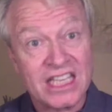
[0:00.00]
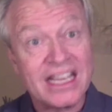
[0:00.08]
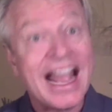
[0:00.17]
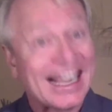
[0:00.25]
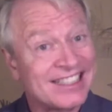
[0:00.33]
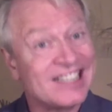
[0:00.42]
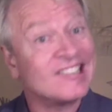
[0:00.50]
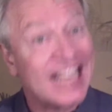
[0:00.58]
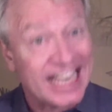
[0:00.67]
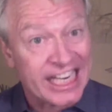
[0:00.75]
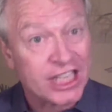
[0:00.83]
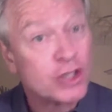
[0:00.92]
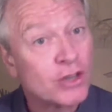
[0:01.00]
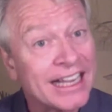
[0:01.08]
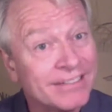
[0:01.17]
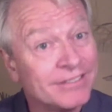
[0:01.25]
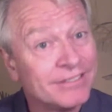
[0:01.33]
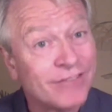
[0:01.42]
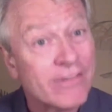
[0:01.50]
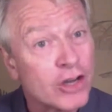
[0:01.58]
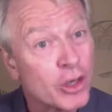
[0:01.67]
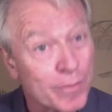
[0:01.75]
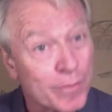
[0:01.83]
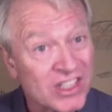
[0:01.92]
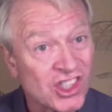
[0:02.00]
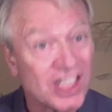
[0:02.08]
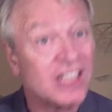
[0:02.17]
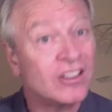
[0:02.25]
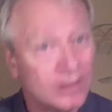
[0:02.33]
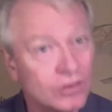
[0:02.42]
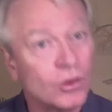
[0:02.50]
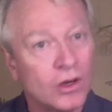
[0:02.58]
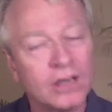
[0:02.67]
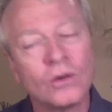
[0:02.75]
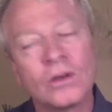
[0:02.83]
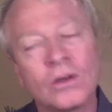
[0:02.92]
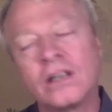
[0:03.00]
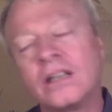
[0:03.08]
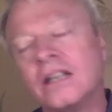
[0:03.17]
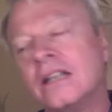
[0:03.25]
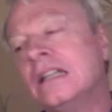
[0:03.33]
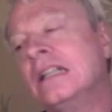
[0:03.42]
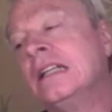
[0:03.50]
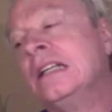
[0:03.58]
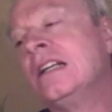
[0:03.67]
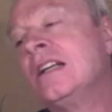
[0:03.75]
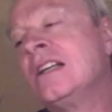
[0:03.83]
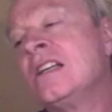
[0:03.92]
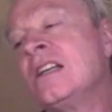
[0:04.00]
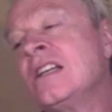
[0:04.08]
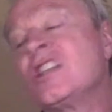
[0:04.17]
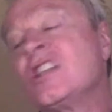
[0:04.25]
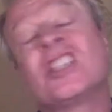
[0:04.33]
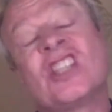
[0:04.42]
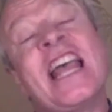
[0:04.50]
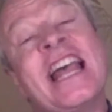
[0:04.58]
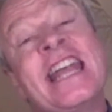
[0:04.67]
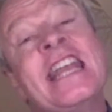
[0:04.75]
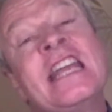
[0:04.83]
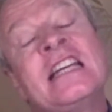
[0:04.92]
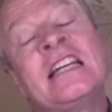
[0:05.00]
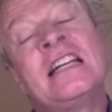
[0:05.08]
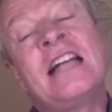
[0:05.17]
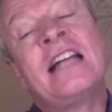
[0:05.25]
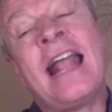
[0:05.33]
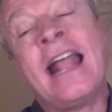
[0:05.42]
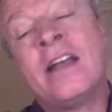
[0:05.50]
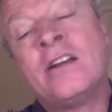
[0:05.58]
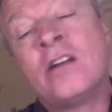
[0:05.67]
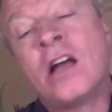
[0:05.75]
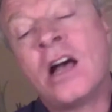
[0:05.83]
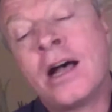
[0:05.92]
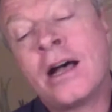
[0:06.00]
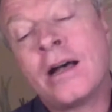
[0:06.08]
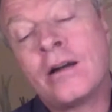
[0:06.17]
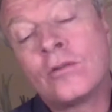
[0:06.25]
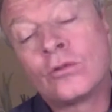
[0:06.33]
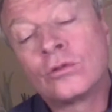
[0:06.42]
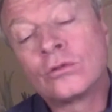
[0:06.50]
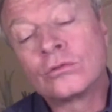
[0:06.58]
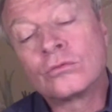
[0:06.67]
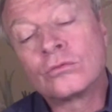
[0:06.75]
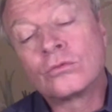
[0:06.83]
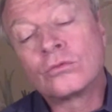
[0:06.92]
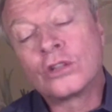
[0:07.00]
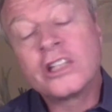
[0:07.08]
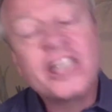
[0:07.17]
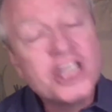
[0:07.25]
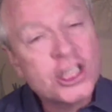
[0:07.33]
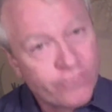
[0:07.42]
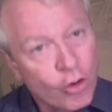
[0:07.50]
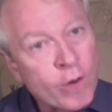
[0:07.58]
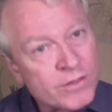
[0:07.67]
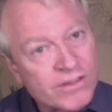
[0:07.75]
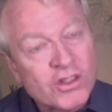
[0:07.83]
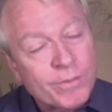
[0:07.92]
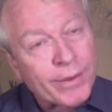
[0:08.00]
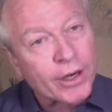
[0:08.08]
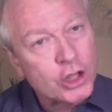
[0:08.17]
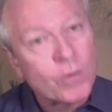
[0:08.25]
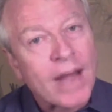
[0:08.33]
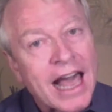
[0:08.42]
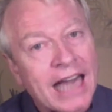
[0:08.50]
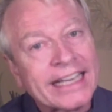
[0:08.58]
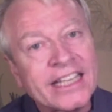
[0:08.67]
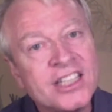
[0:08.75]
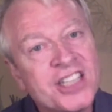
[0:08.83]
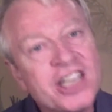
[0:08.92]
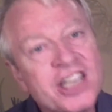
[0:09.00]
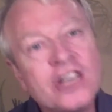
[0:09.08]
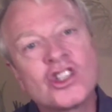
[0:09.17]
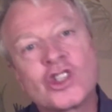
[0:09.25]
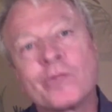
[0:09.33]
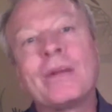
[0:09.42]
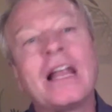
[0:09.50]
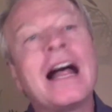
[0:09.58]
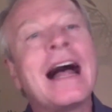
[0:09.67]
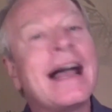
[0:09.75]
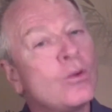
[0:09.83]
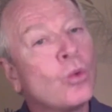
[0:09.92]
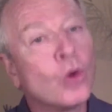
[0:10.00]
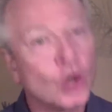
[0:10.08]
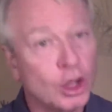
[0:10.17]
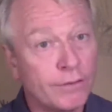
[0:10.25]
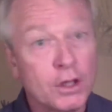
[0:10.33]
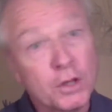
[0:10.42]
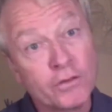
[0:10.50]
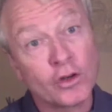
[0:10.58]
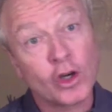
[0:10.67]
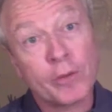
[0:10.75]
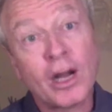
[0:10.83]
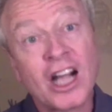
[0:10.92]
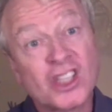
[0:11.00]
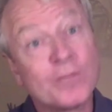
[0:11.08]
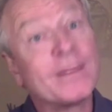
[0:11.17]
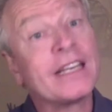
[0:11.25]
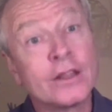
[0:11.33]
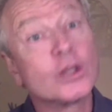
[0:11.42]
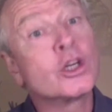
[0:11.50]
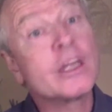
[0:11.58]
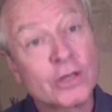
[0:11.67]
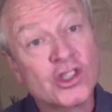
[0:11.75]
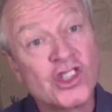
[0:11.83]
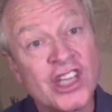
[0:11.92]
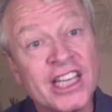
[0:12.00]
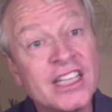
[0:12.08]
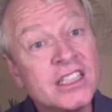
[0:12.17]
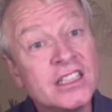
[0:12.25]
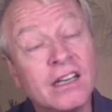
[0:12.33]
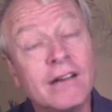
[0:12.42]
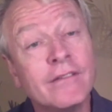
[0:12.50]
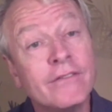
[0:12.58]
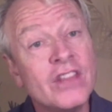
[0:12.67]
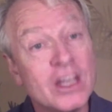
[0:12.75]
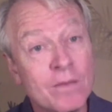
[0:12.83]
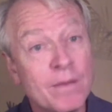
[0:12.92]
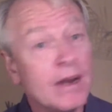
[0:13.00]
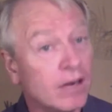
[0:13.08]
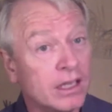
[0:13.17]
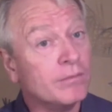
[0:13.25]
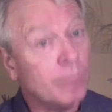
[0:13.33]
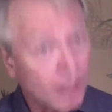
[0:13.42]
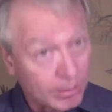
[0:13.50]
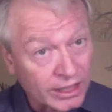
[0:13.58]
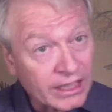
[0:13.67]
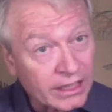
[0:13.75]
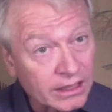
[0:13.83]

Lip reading: axial age, right? 500 BC or since then. And religious forms of spirituality continue to supply the worldview for approximately 30% of the American public.